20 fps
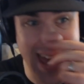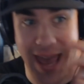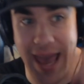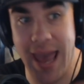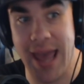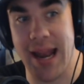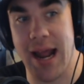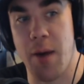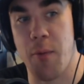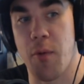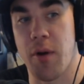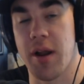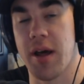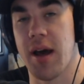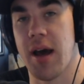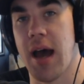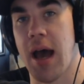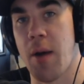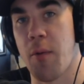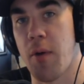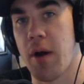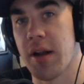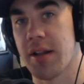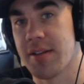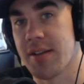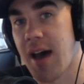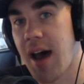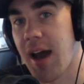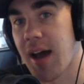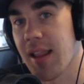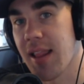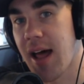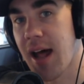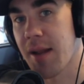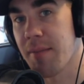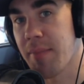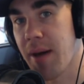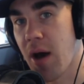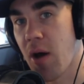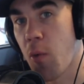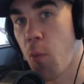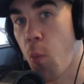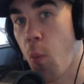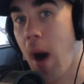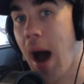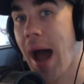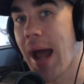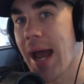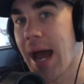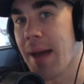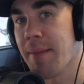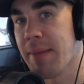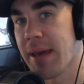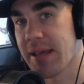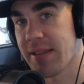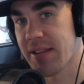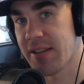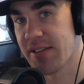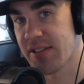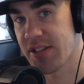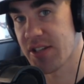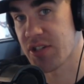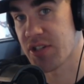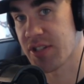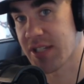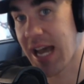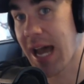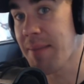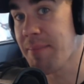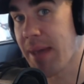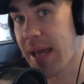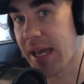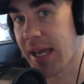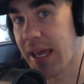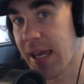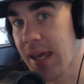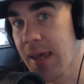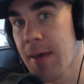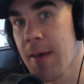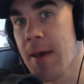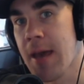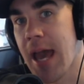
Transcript: And I wanna I wanna talk a lot about why I make the decisions I'm making